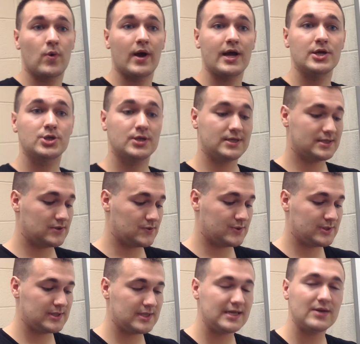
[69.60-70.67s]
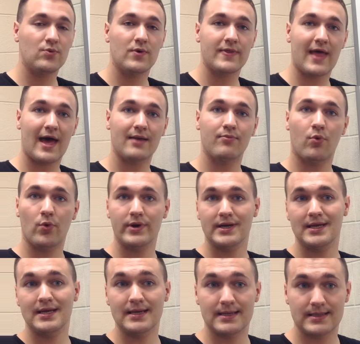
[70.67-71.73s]
equation to see what that point
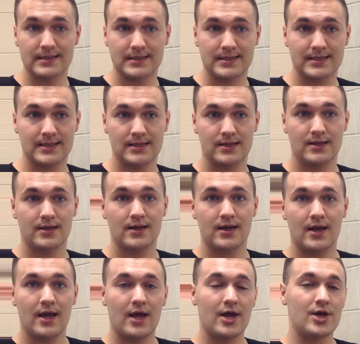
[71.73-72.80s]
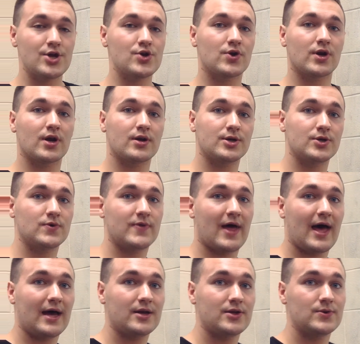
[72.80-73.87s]
is. You can do
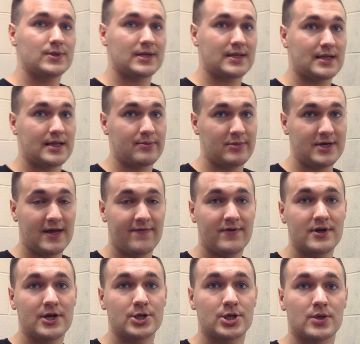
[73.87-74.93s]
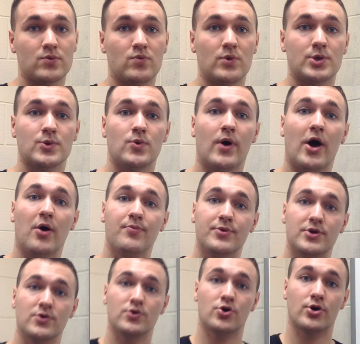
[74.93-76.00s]
that using the limit definition, which will help
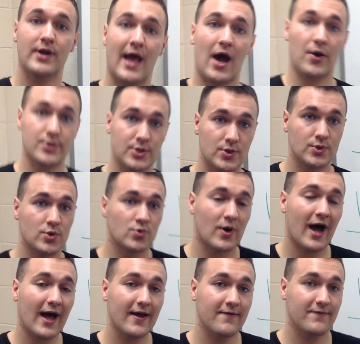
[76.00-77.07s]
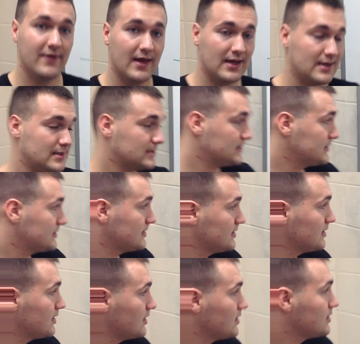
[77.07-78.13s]
you learn how to derive things.
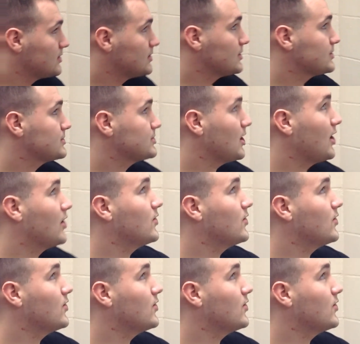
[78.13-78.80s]
So,